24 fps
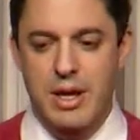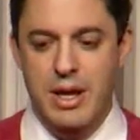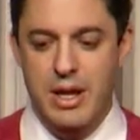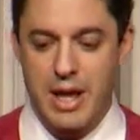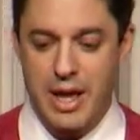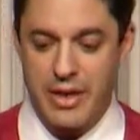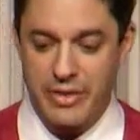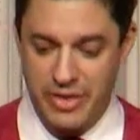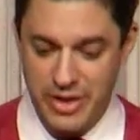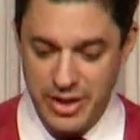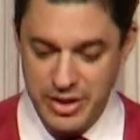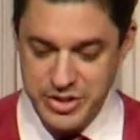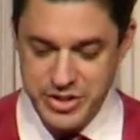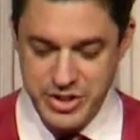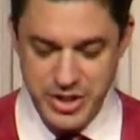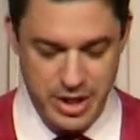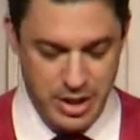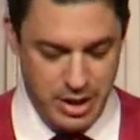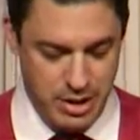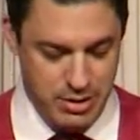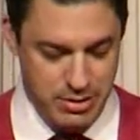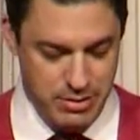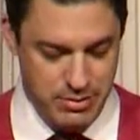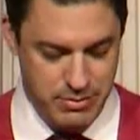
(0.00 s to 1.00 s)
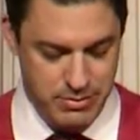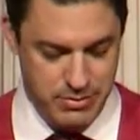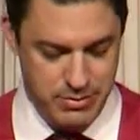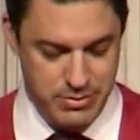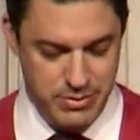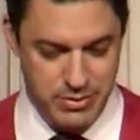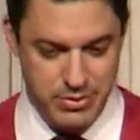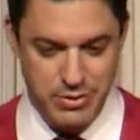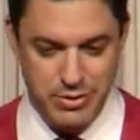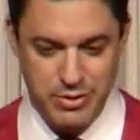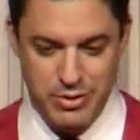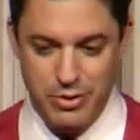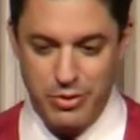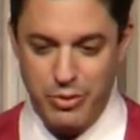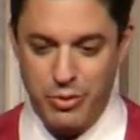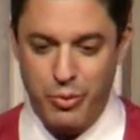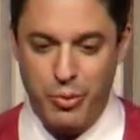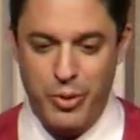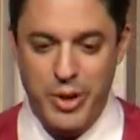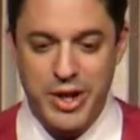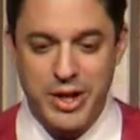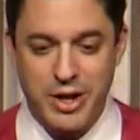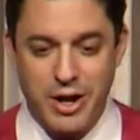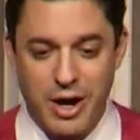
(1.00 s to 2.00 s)
And this year,
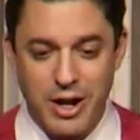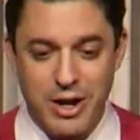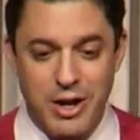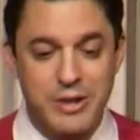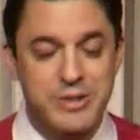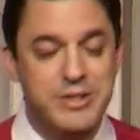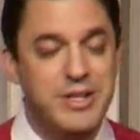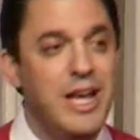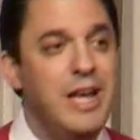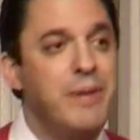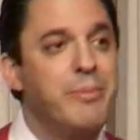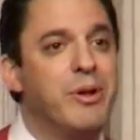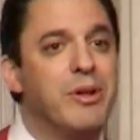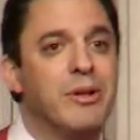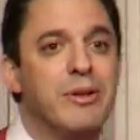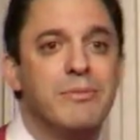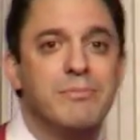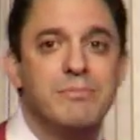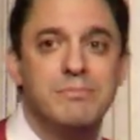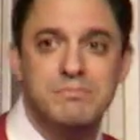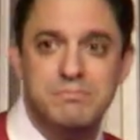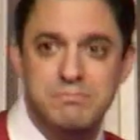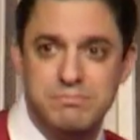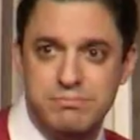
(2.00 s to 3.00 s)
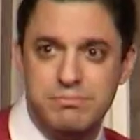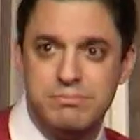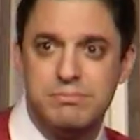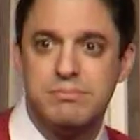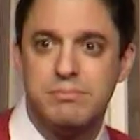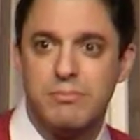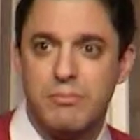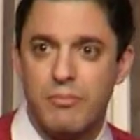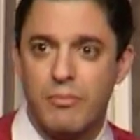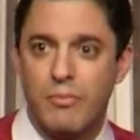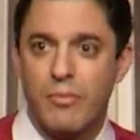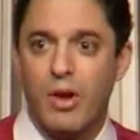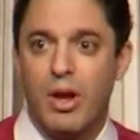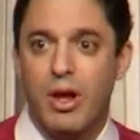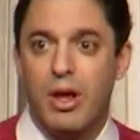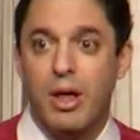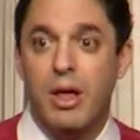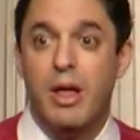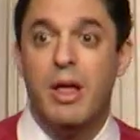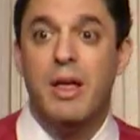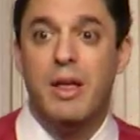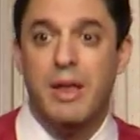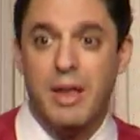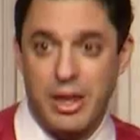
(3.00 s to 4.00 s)
we got our table.
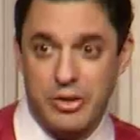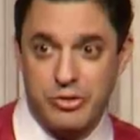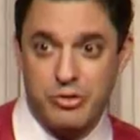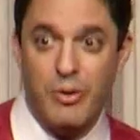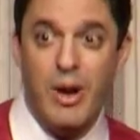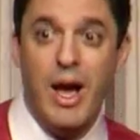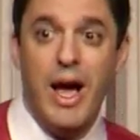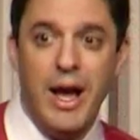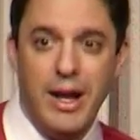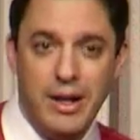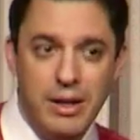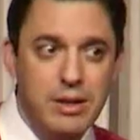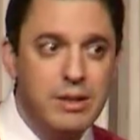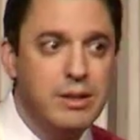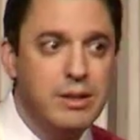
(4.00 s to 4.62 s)
That's right.